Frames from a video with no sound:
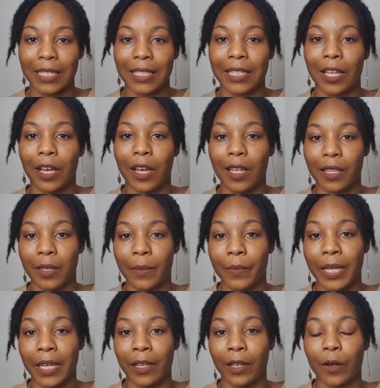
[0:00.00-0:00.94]
the other
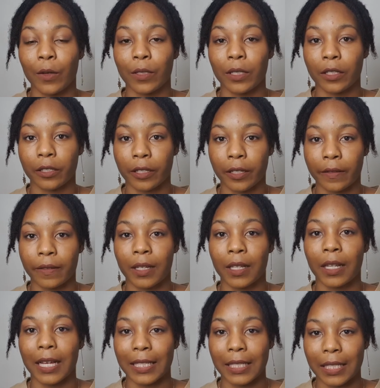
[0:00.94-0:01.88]
being ulcerative
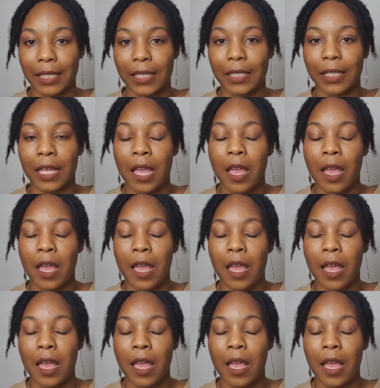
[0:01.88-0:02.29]
colitis.